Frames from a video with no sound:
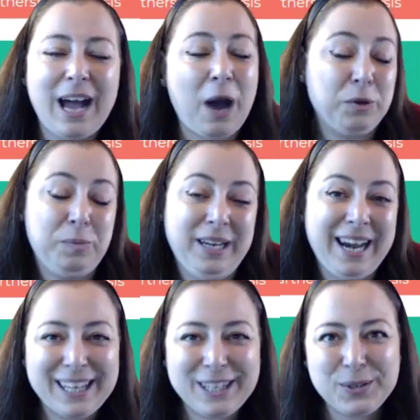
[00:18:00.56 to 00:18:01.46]
I'll be
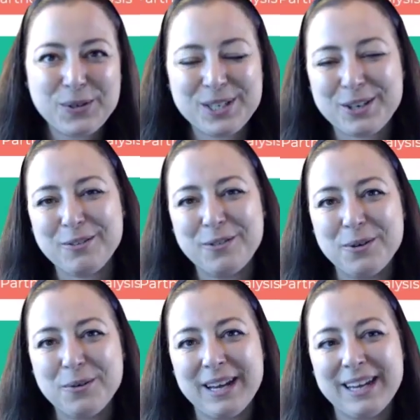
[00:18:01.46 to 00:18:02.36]
glad to serve
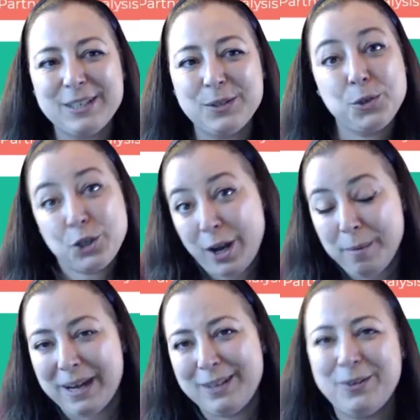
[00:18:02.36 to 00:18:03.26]
you and to
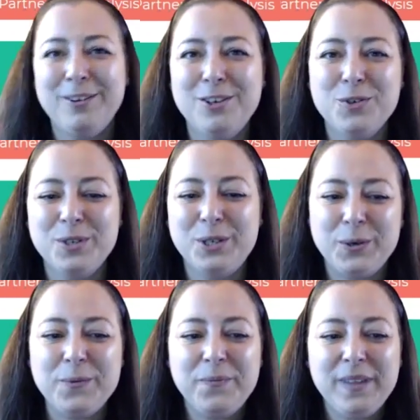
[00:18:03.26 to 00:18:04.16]
share my knowledge with
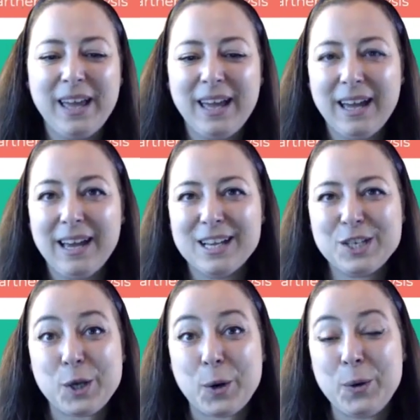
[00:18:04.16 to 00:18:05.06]
you.
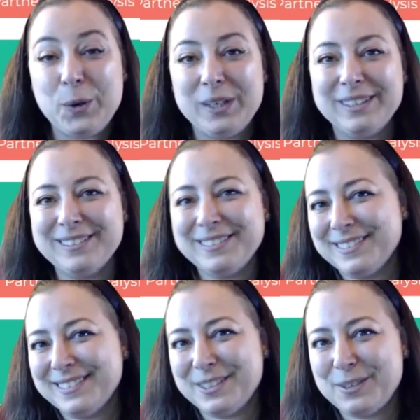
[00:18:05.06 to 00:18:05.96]
So,
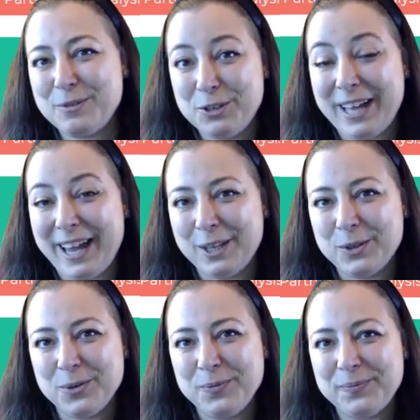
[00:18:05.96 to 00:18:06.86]
would you like
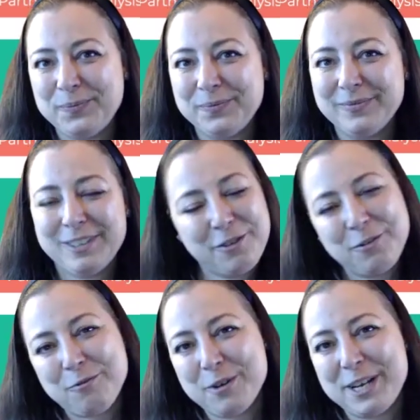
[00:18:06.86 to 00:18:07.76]
to?
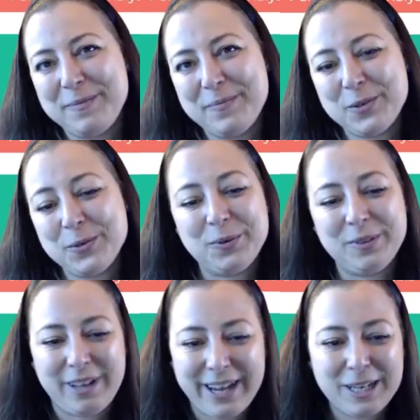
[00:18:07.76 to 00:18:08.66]
Feel free to
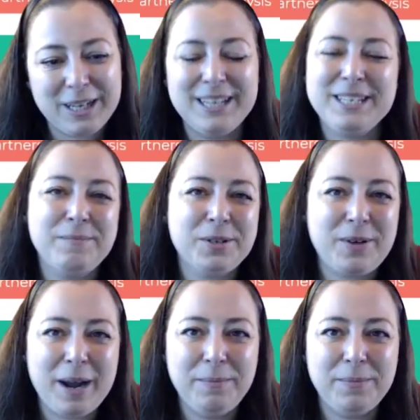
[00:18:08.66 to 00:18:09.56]
like and
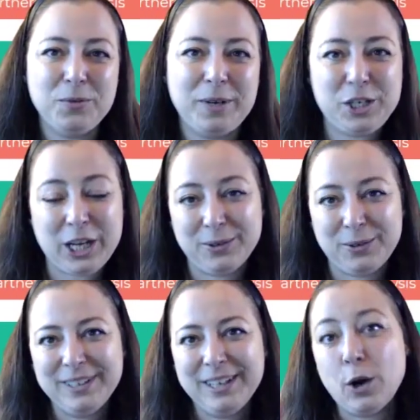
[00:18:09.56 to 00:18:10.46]
subscribe to my
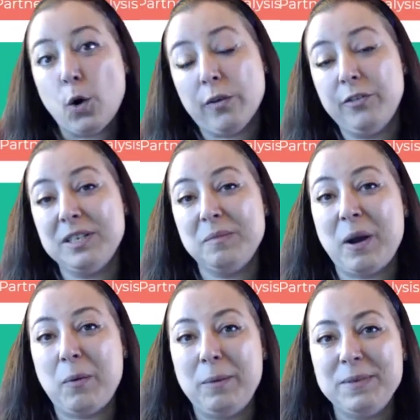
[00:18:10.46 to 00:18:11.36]
channel, or visit
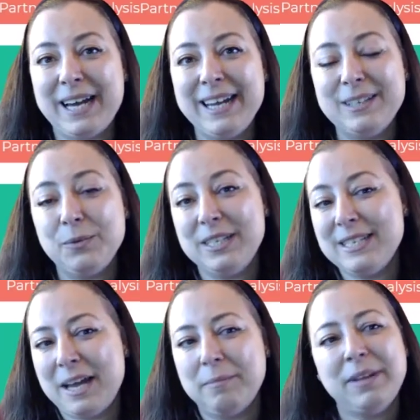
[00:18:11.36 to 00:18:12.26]
my website with the
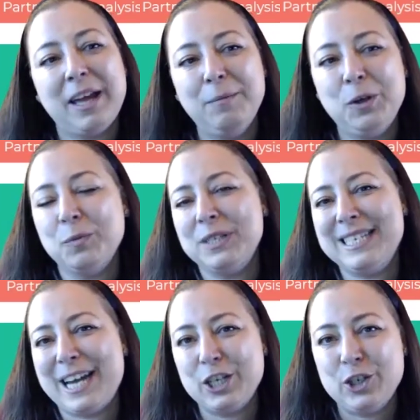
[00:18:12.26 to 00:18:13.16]
same name,
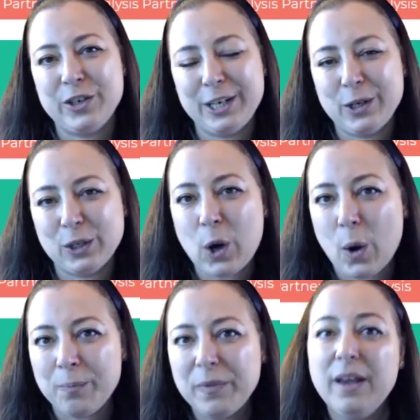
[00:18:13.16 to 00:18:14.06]

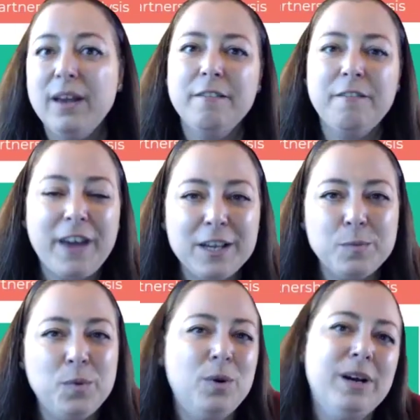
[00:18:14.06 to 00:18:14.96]
humandesignjourney.com,
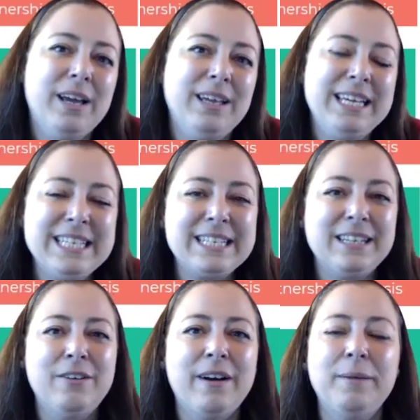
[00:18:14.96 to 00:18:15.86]
Facebook,
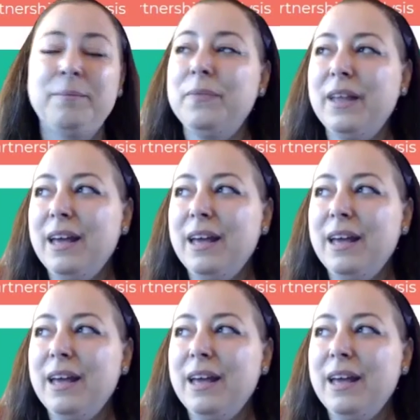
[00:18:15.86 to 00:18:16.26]
Instagram,